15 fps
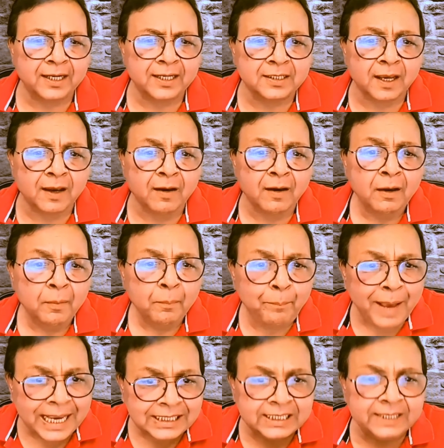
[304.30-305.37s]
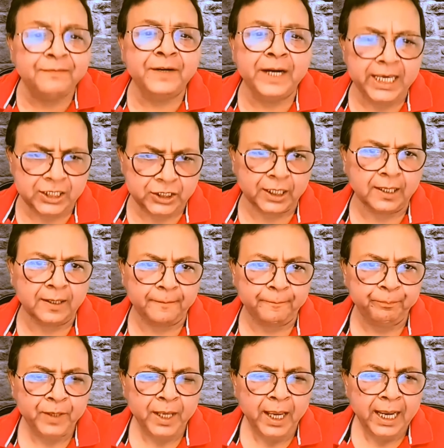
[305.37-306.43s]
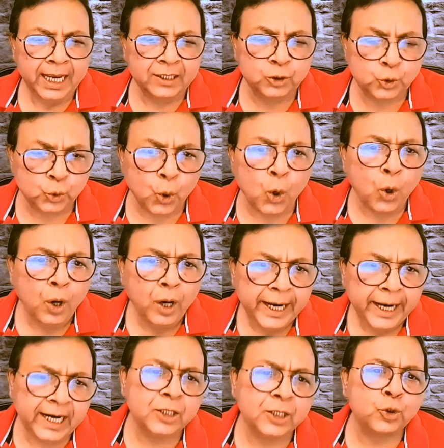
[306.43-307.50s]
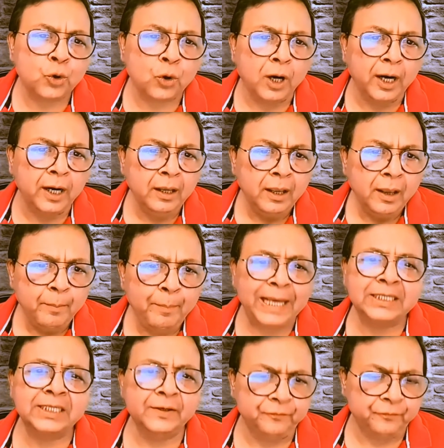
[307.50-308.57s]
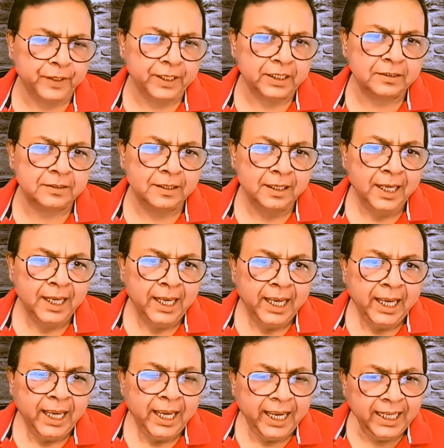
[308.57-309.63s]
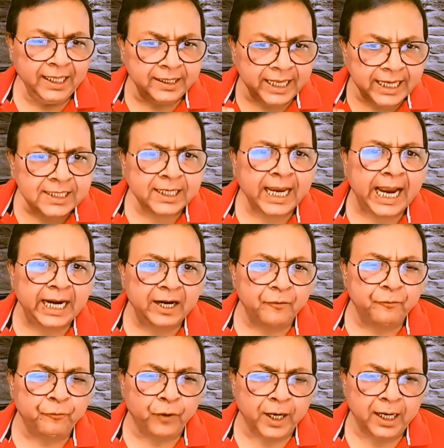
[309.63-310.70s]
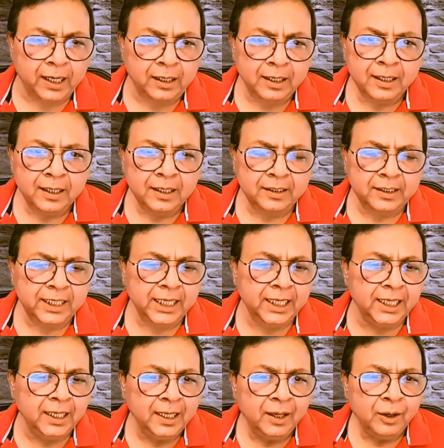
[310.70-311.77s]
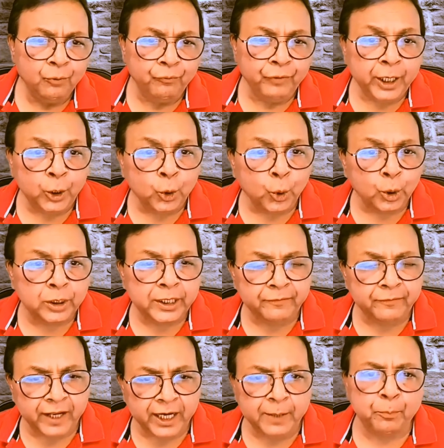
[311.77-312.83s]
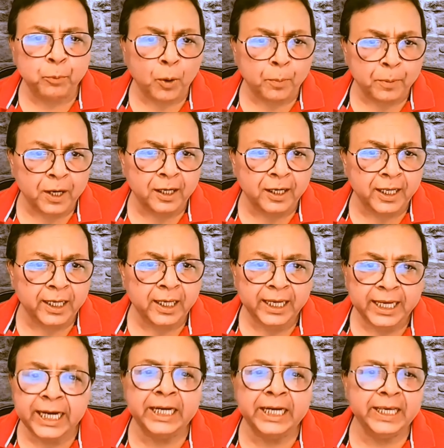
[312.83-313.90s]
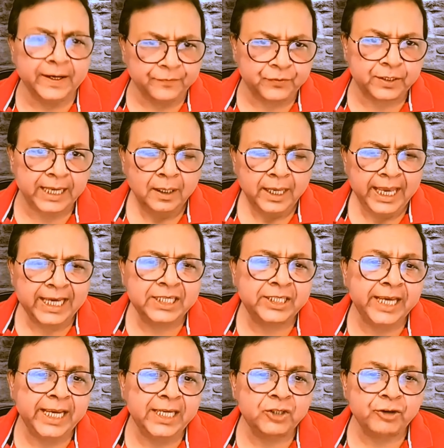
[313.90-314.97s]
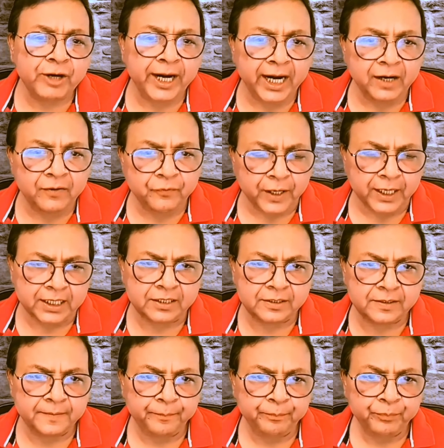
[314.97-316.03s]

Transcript: is a passive nature. And so it is called passive funds. In this kind of fund, we know the very popularly ETFs, exchange traded funds.